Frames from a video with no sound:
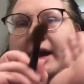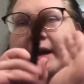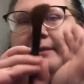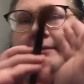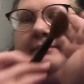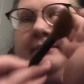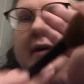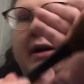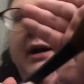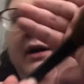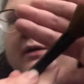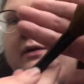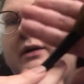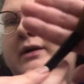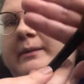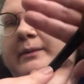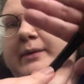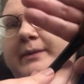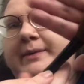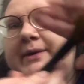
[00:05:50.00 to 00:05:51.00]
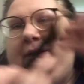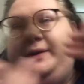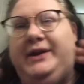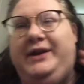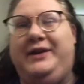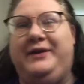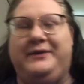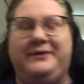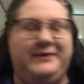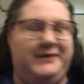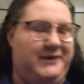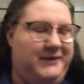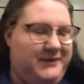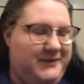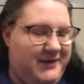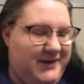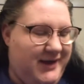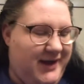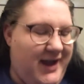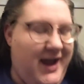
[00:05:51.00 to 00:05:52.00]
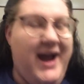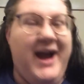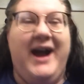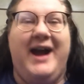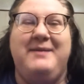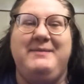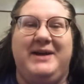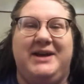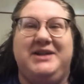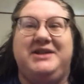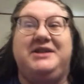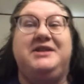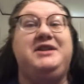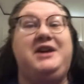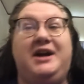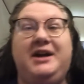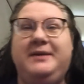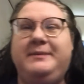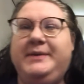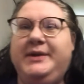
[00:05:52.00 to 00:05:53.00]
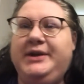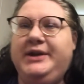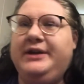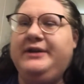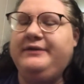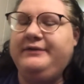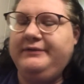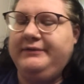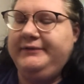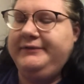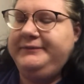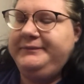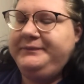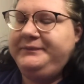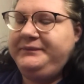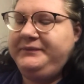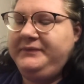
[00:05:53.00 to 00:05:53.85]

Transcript: I'm a horrible beauty guru. I'm actually not a beauty guru.